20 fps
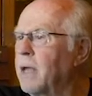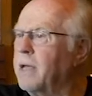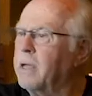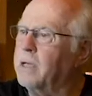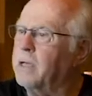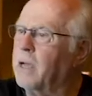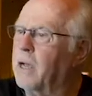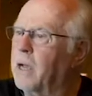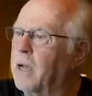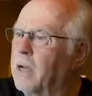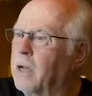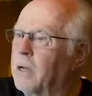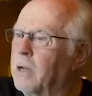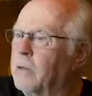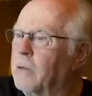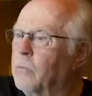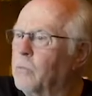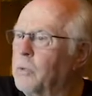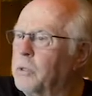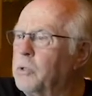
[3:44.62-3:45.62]
like
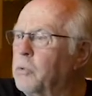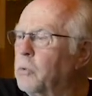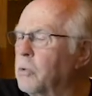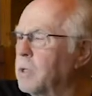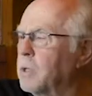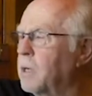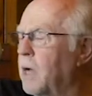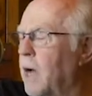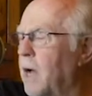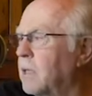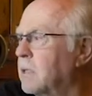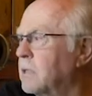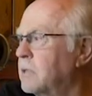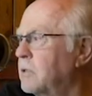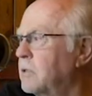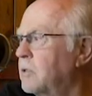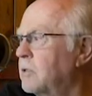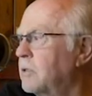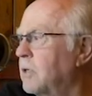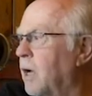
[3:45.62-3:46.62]
uh, when you were in
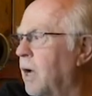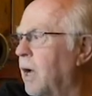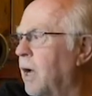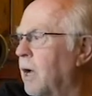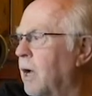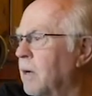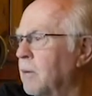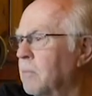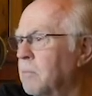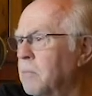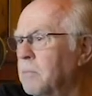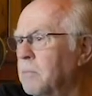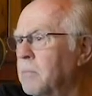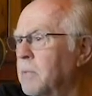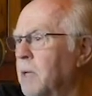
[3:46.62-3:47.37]
college? Um,